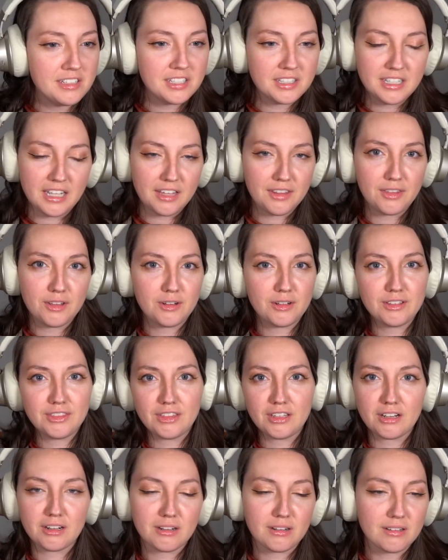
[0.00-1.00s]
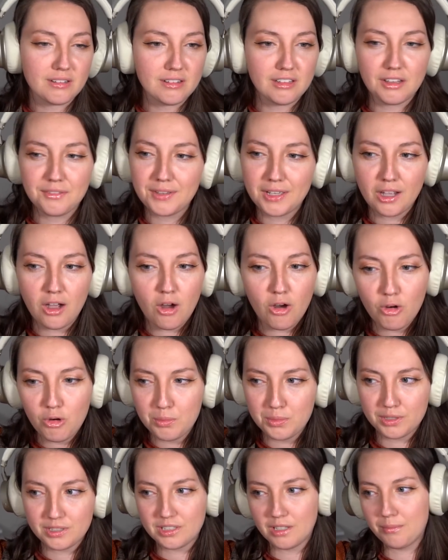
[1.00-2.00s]
together in their loving
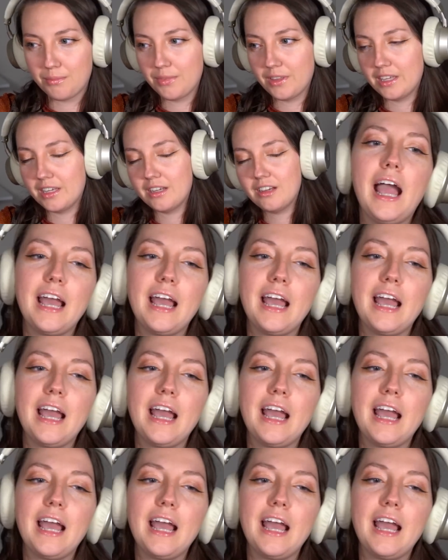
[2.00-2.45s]
home or something.